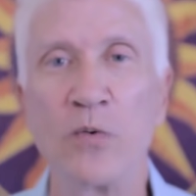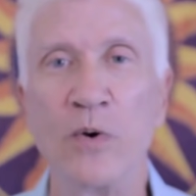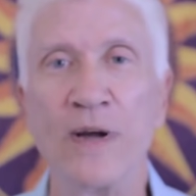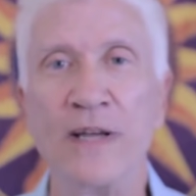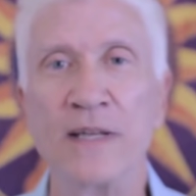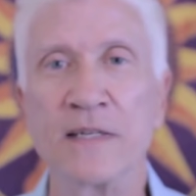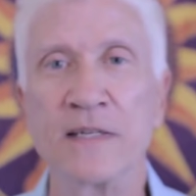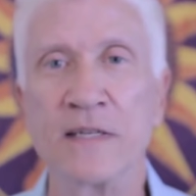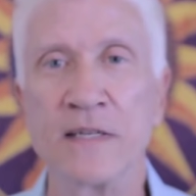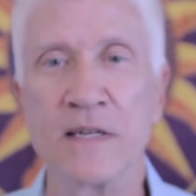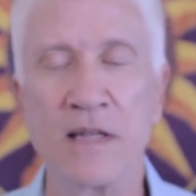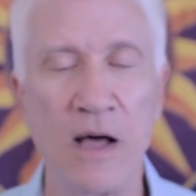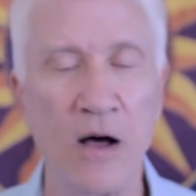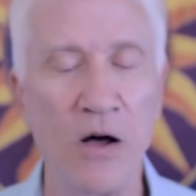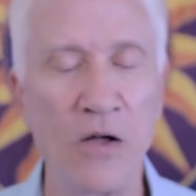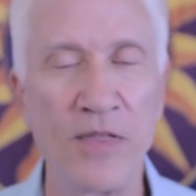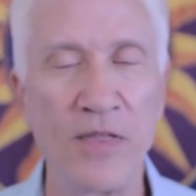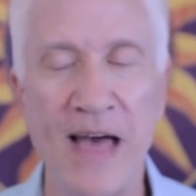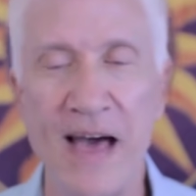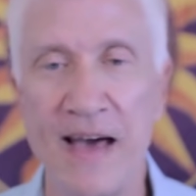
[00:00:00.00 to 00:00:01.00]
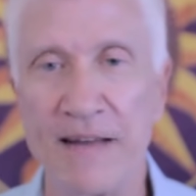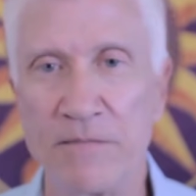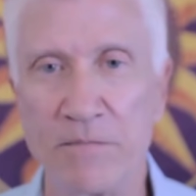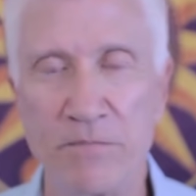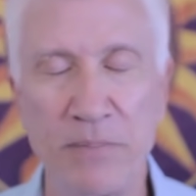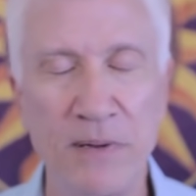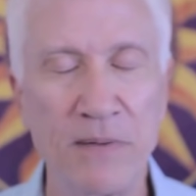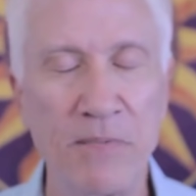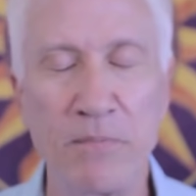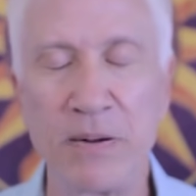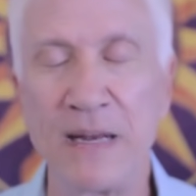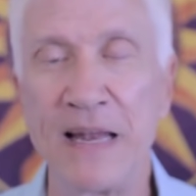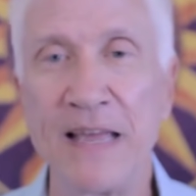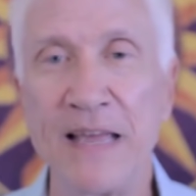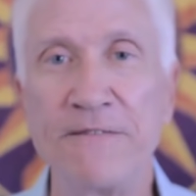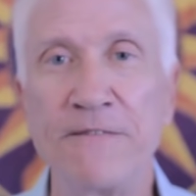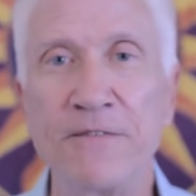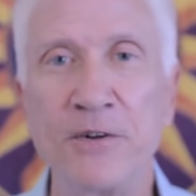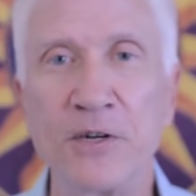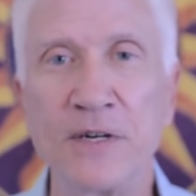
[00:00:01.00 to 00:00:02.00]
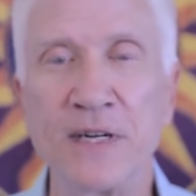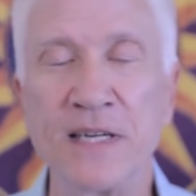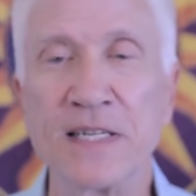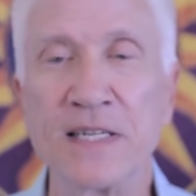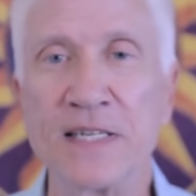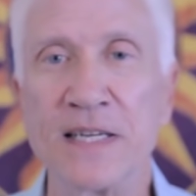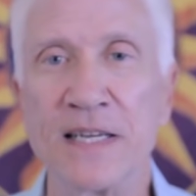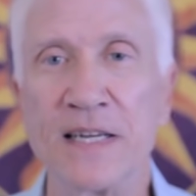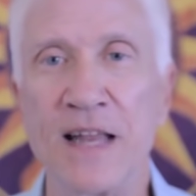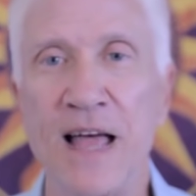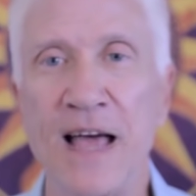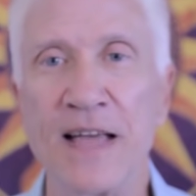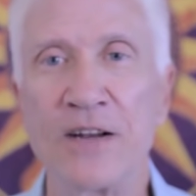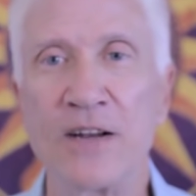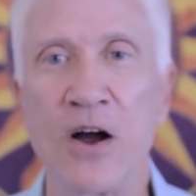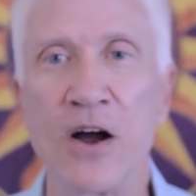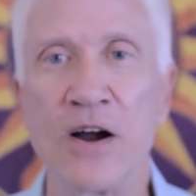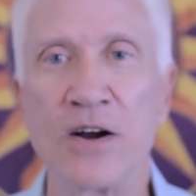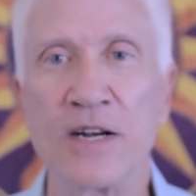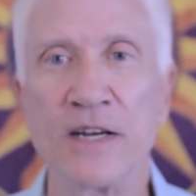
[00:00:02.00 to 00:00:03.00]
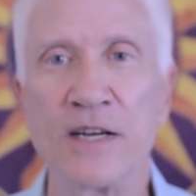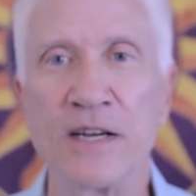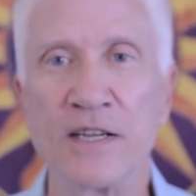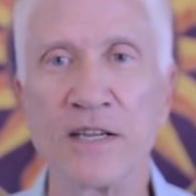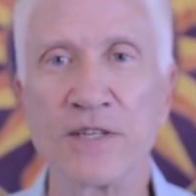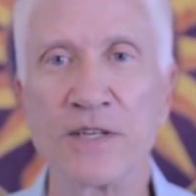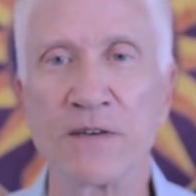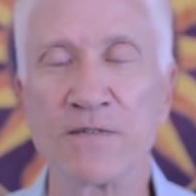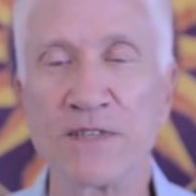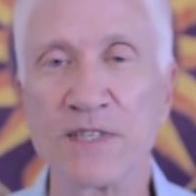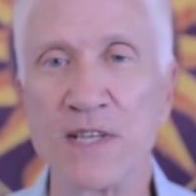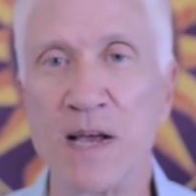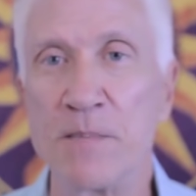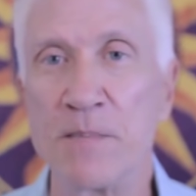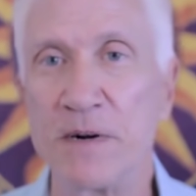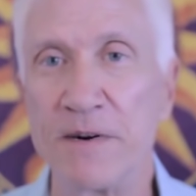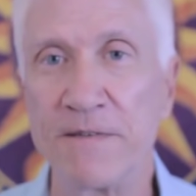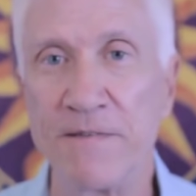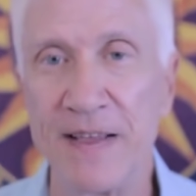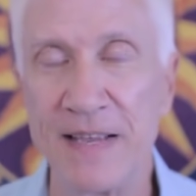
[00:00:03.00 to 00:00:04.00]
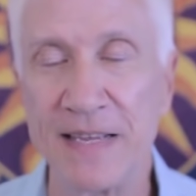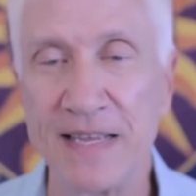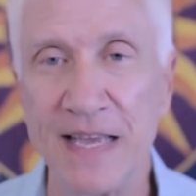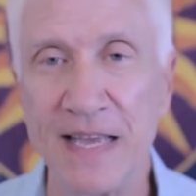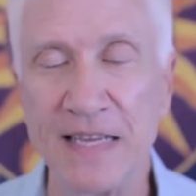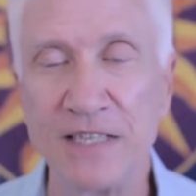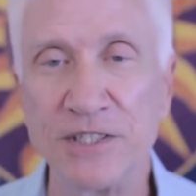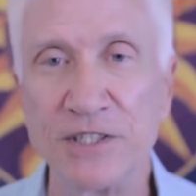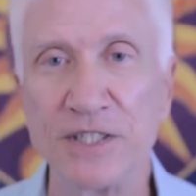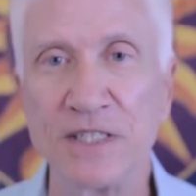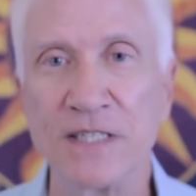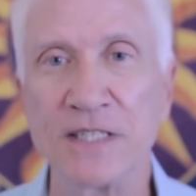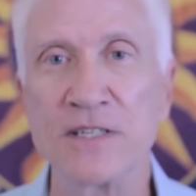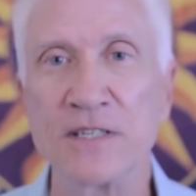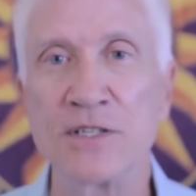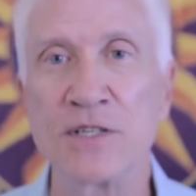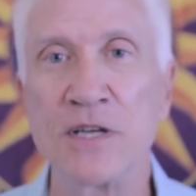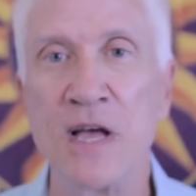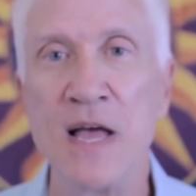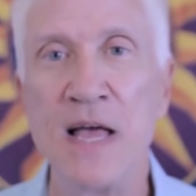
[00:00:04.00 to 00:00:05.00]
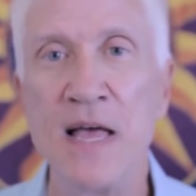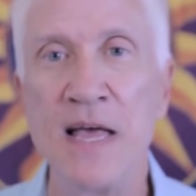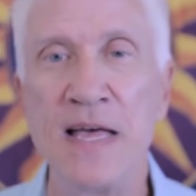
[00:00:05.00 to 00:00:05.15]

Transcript: when all that playfulness and lightheartedness of summer vacations,